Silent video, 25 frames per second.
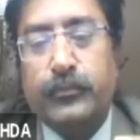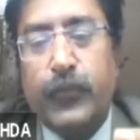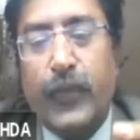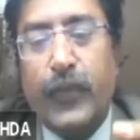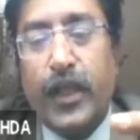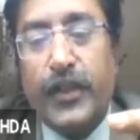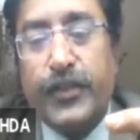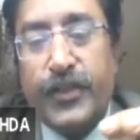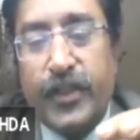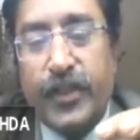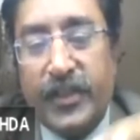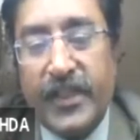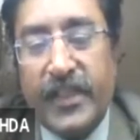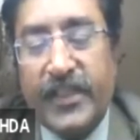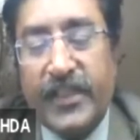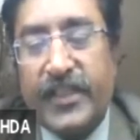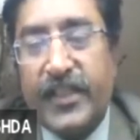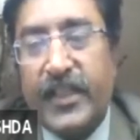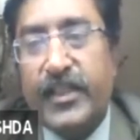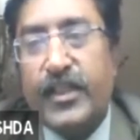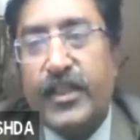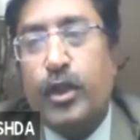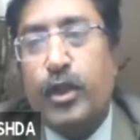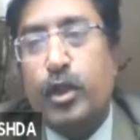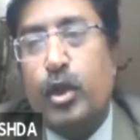
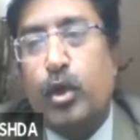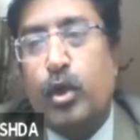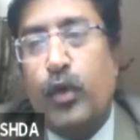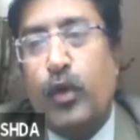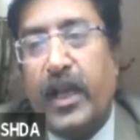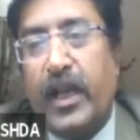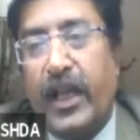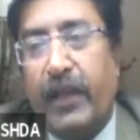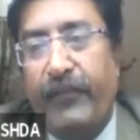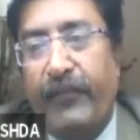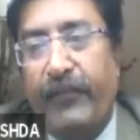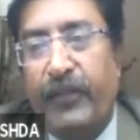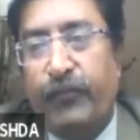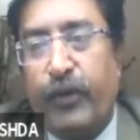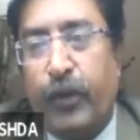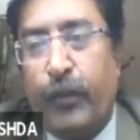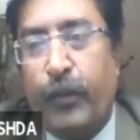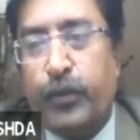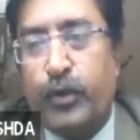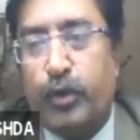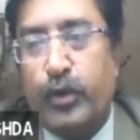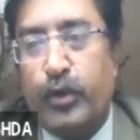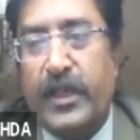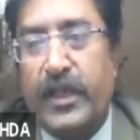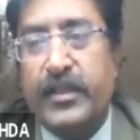suggestions you are having from
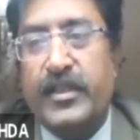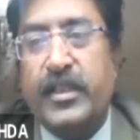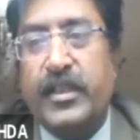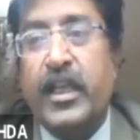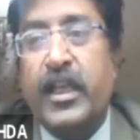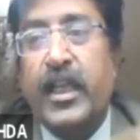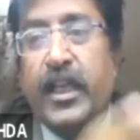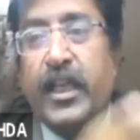students.